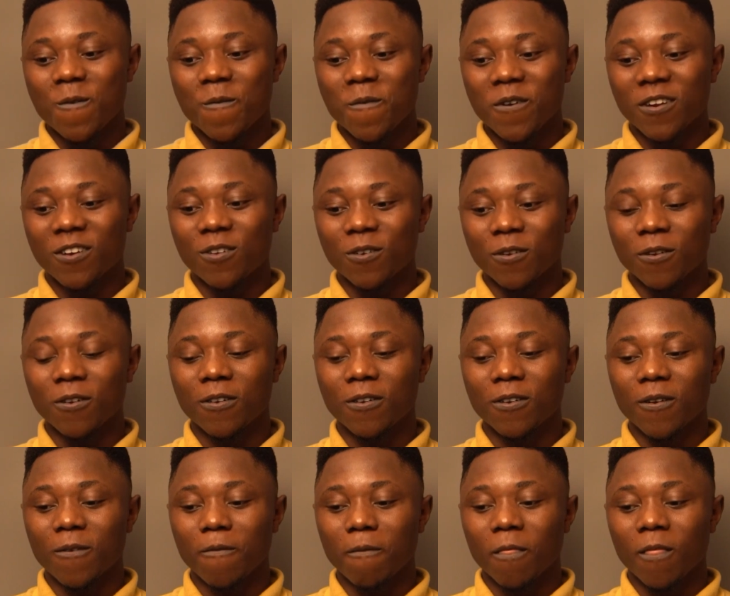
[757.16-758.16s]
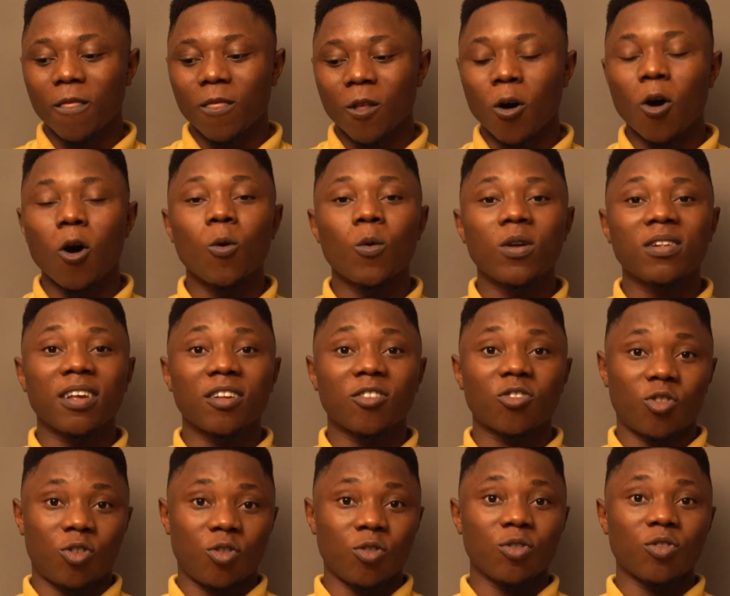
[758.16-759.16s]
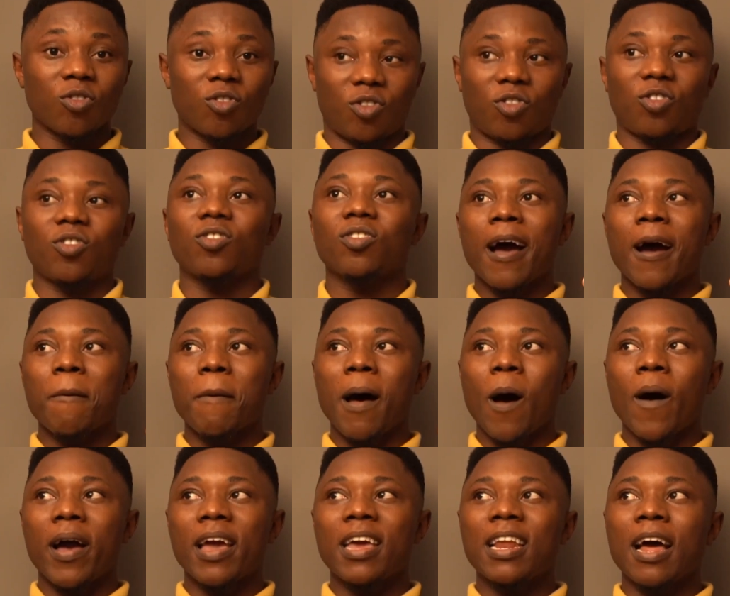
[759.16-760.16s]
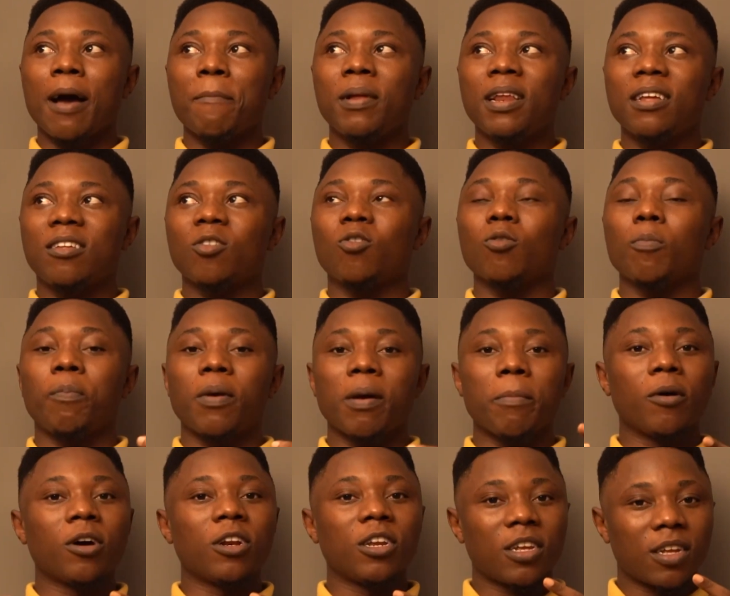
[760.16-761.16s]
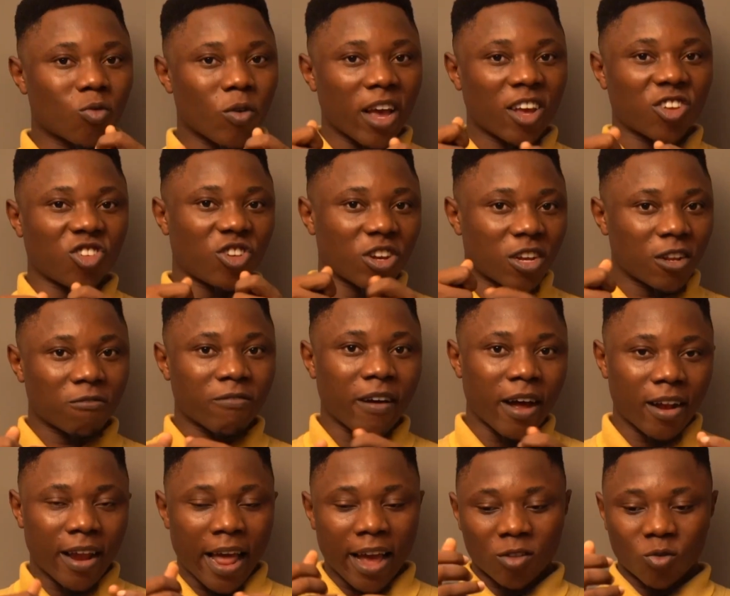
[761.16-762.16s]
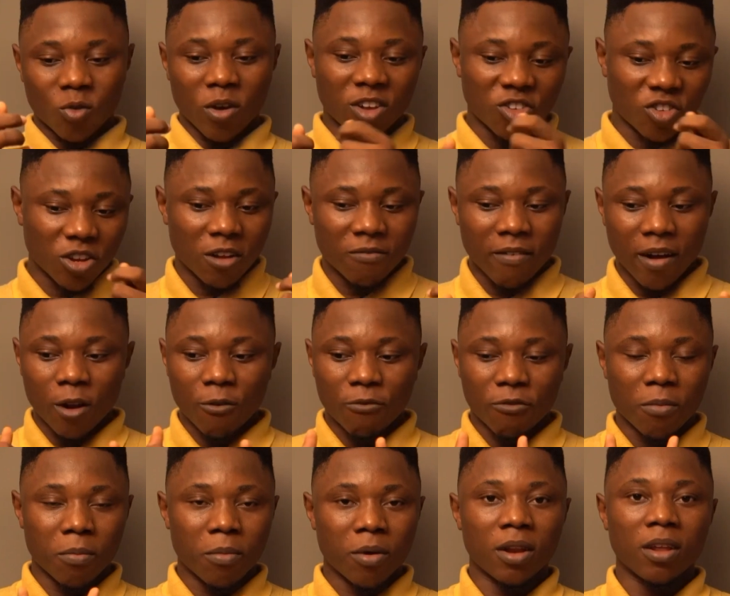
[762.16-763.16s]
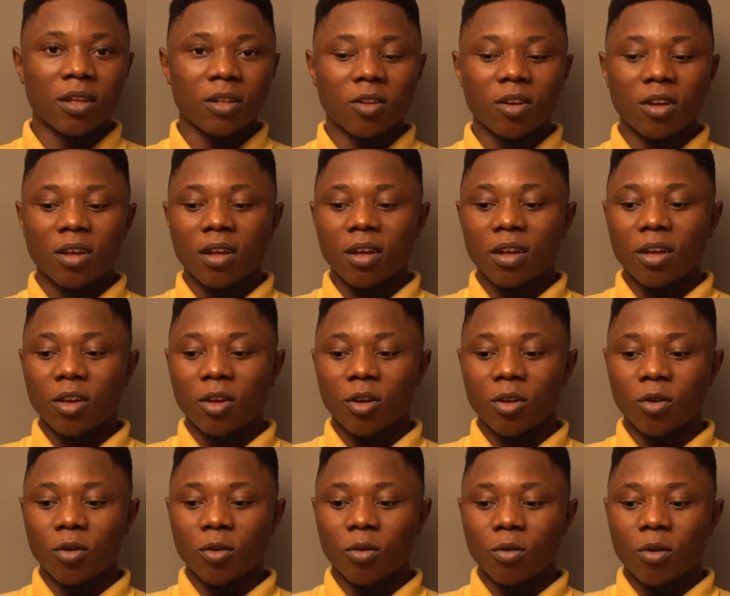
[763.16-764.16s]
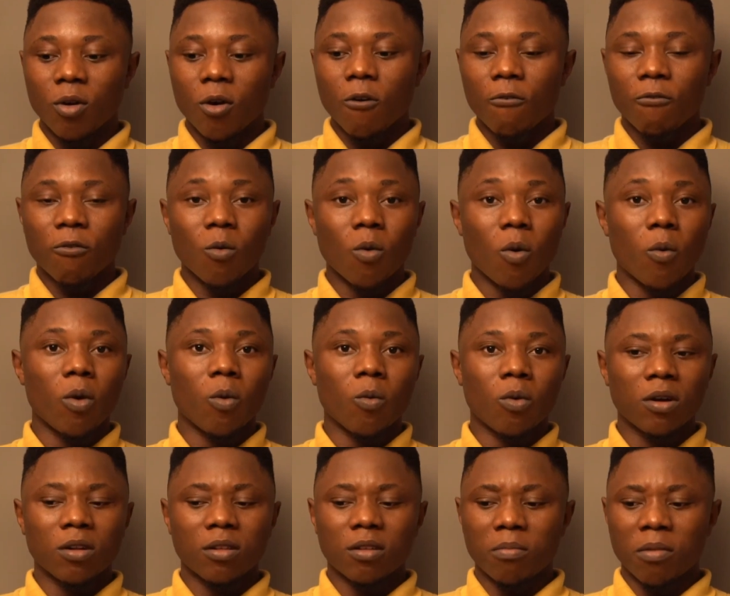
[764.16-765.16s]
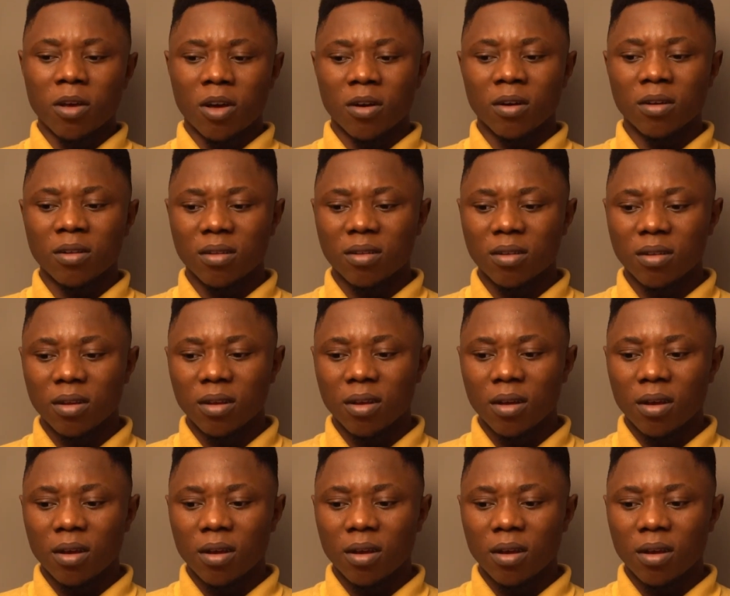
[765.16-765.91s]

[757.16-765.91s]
we should not always excuse our inability to pay money, to exchange value for money, for what we want. Because